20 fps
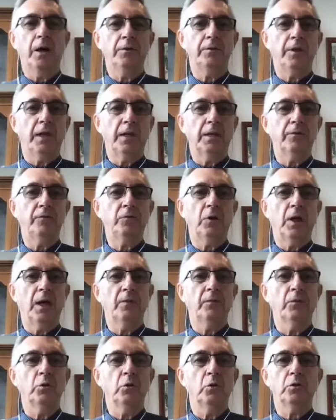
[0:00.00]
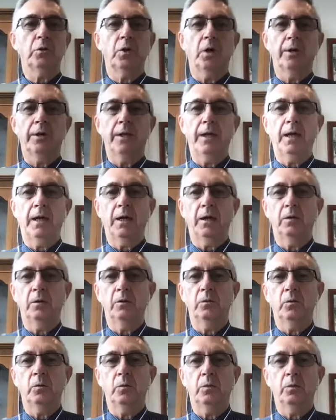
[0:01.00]
that if you have a look on
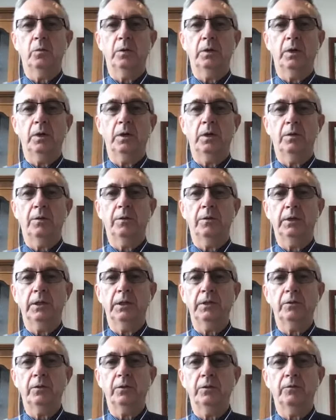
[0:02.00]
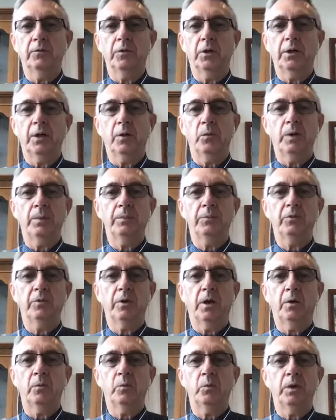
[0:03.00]
our the link that you've got our
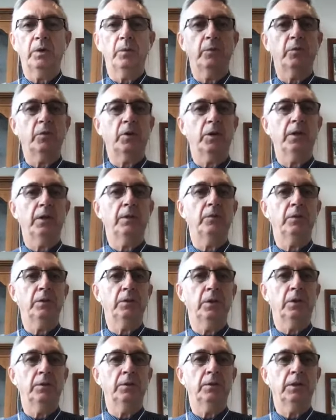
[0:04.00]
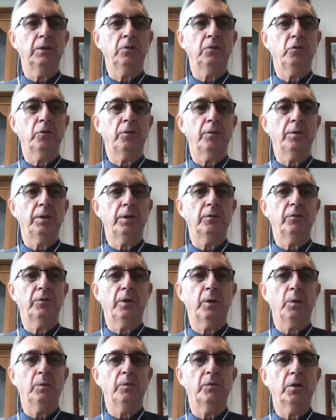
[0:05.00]
website, where we've got even on each of the things
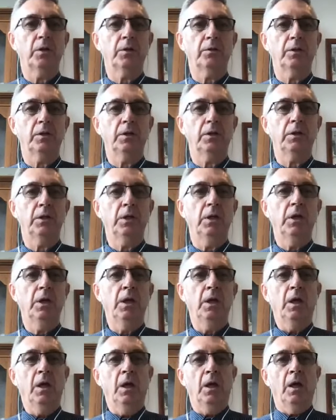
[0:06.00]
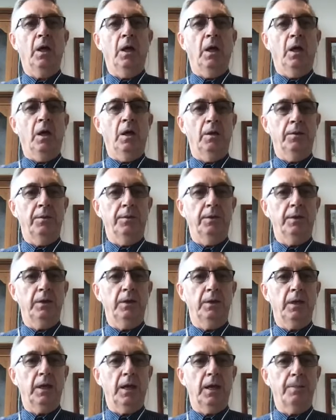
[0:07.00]
there, we've got the
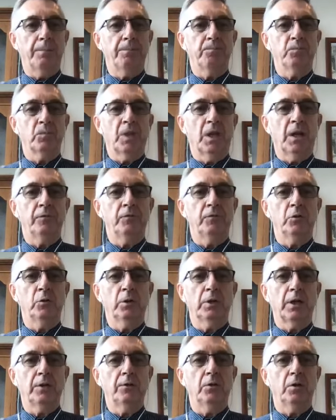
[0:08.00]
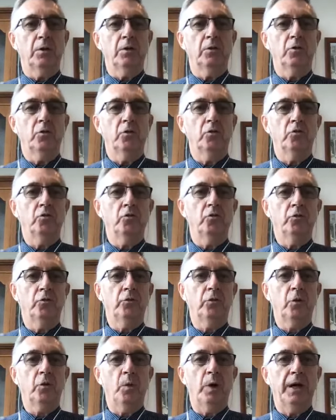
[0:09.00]
if you look under
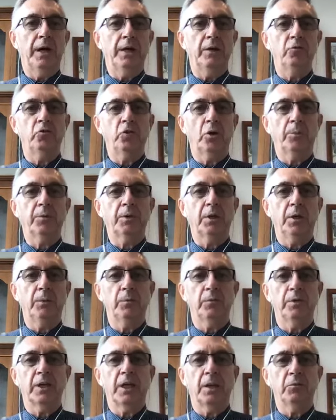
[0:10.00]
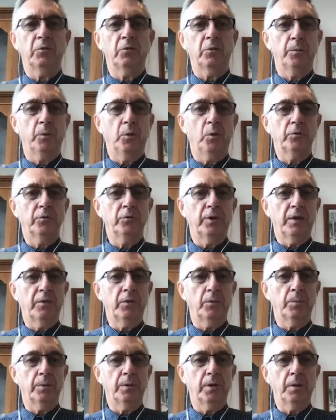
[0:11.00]
2A JobKeeper income support down
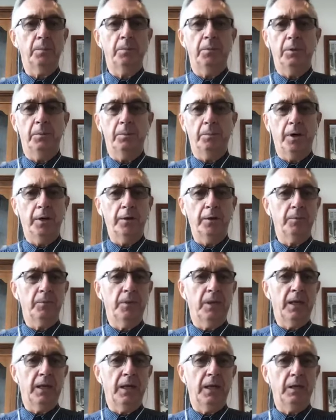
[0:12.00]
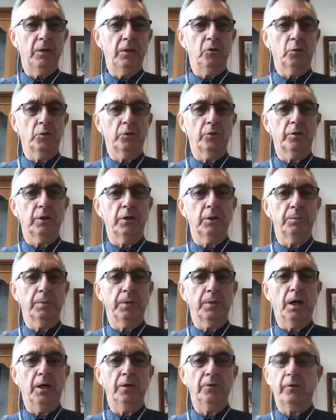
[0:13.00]
the bottom there, you'll see
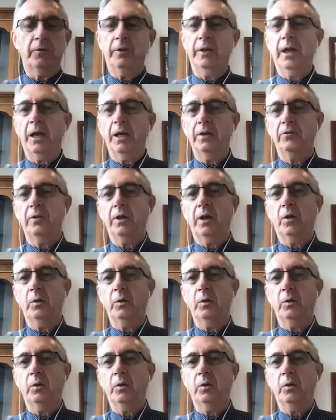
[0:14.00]
apply to the ATO